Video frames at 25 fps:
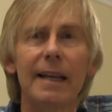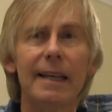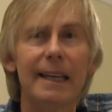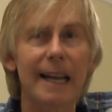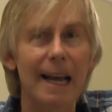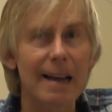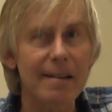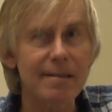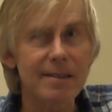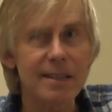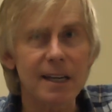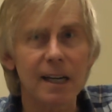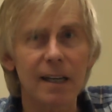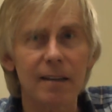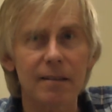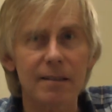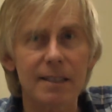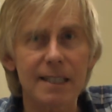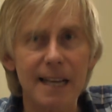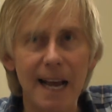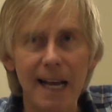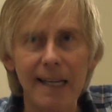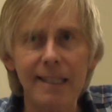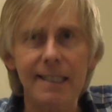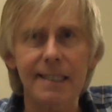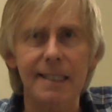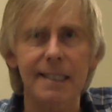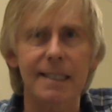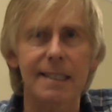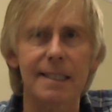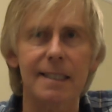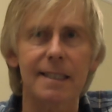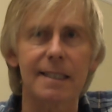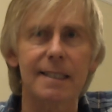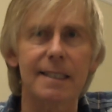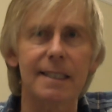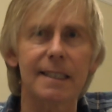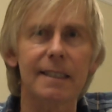Now dial tax
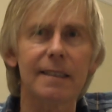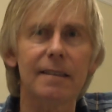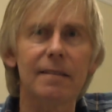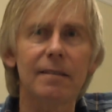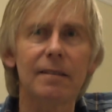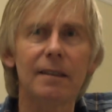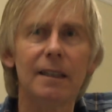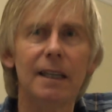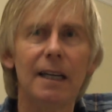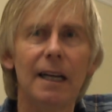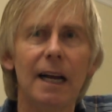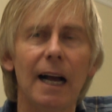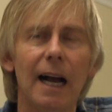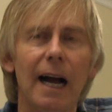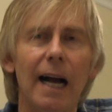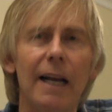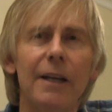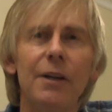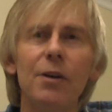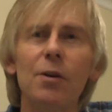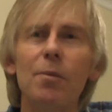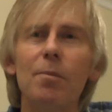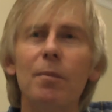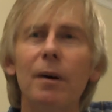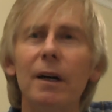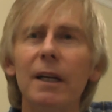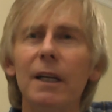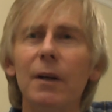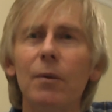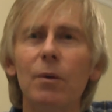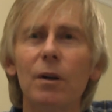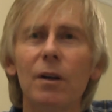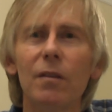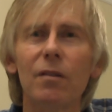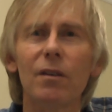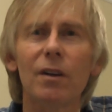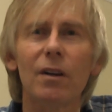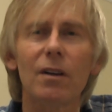into the deal and your money
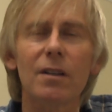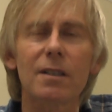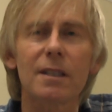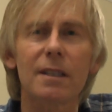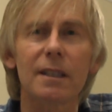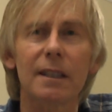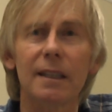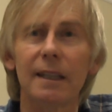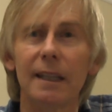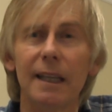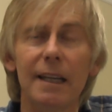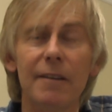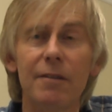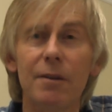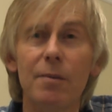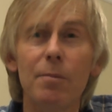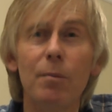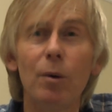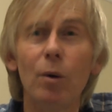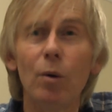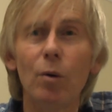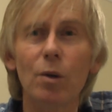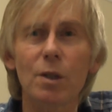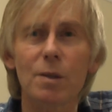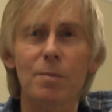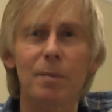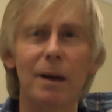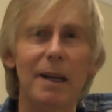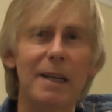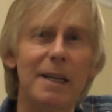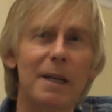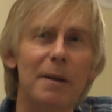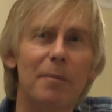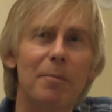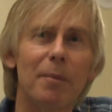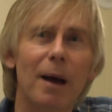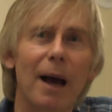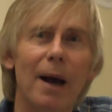will have lost even more
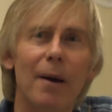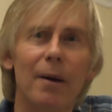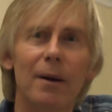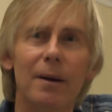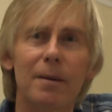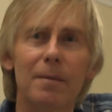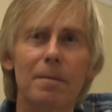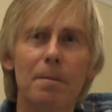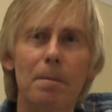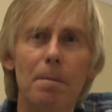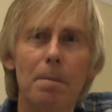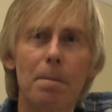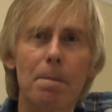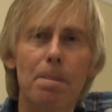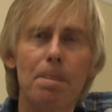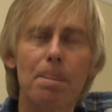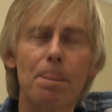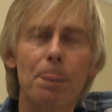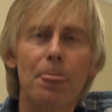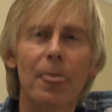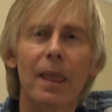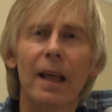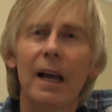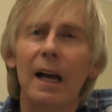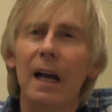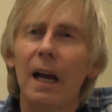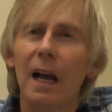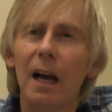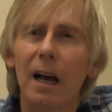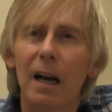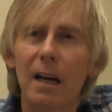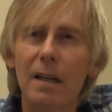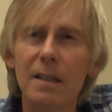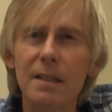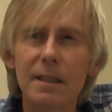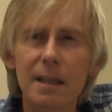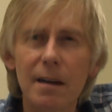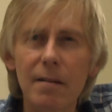spending power.
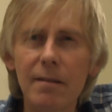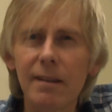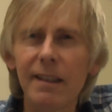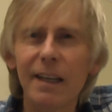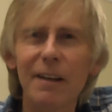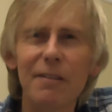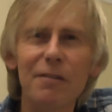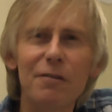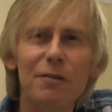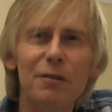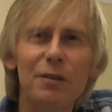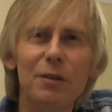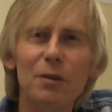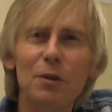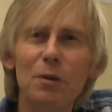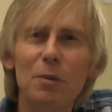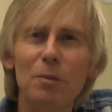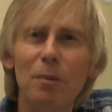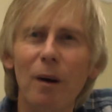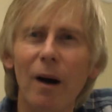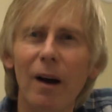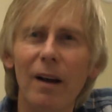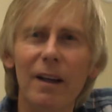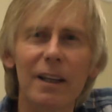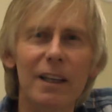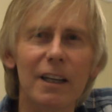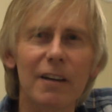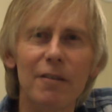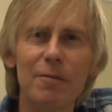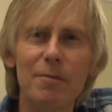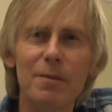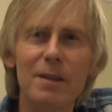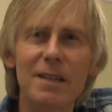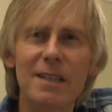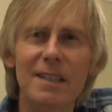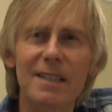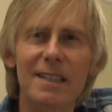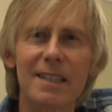And don't get fooled by
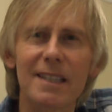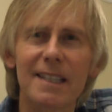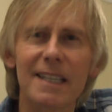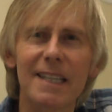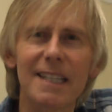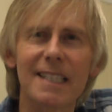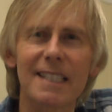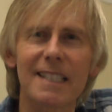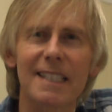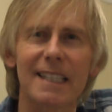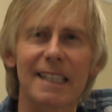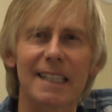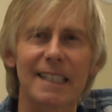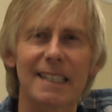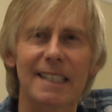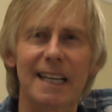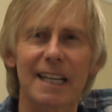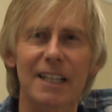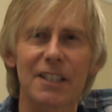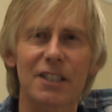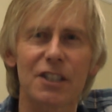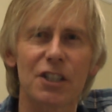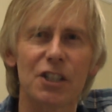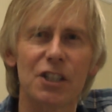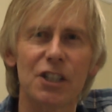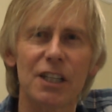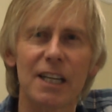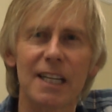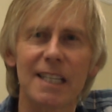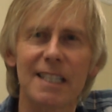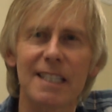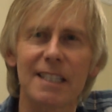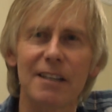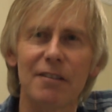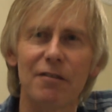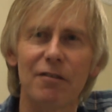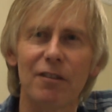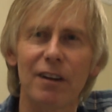government statistics that
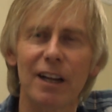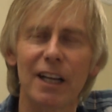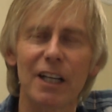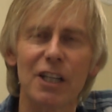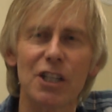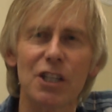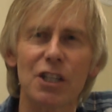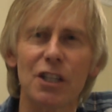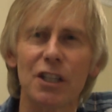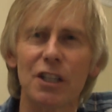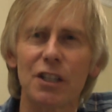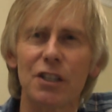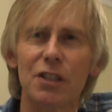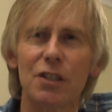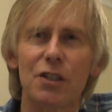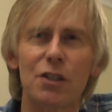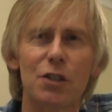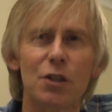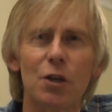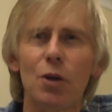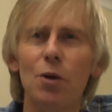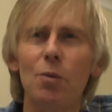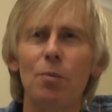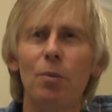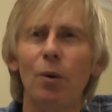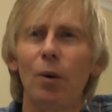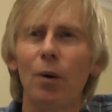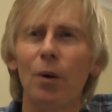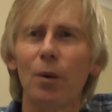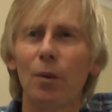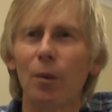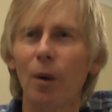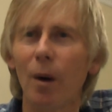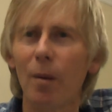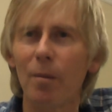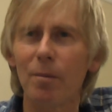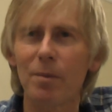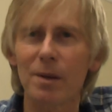suggest inflation is
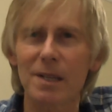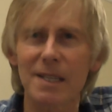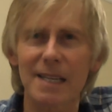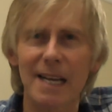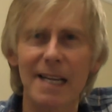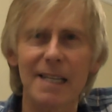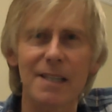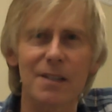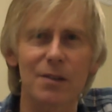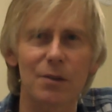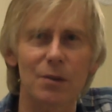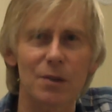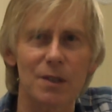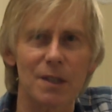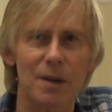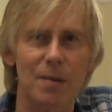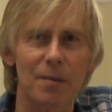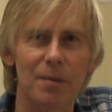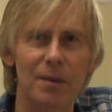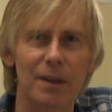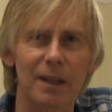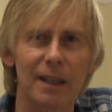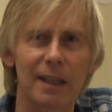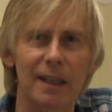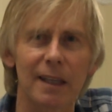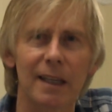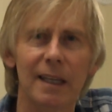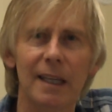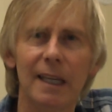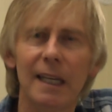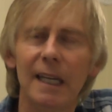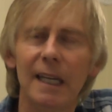2.1% or something.